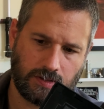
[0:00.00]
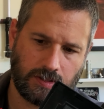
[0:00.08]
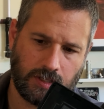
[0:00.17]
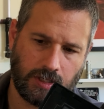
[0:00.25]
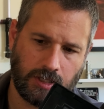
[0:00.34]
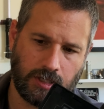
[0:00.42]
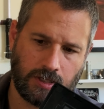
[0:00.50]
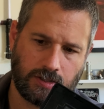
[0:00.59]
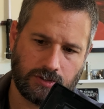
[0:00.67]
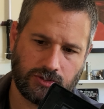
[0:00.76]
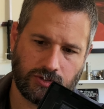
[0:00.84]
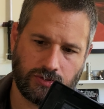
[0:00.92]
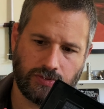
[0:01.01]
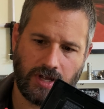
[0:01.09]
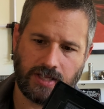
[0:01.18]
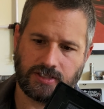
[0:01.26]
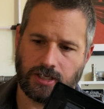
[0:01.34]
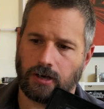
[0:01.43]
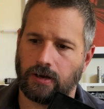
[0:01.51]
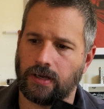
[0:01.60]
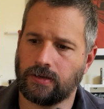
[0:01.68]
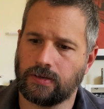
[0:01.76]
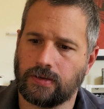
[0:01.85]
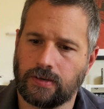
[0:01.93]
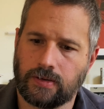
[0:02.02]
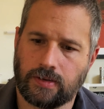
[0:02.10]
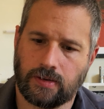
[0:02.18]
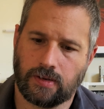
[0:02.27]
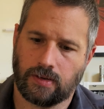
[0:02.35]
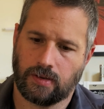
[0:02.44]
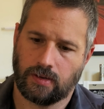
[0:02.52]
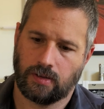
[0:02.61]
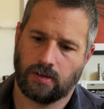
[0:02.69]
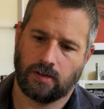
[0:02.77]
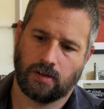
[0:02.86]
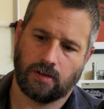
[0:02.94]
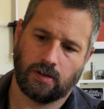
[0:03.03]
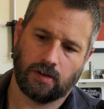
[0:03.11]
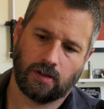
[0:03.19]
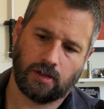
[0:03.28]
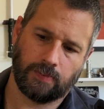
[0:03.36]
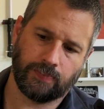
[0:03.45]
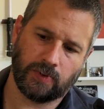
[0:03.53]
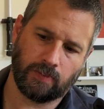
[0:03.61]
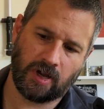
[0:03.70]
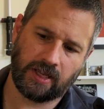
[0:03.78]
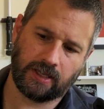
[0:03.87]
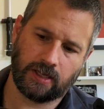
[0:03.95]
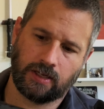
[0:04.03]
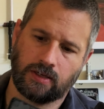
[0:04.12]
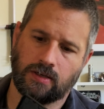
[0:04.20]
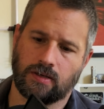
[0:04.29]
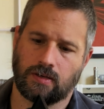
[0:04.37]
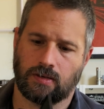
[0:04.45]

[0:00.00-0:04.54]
thing here, screw that sucker in, clip your mic in,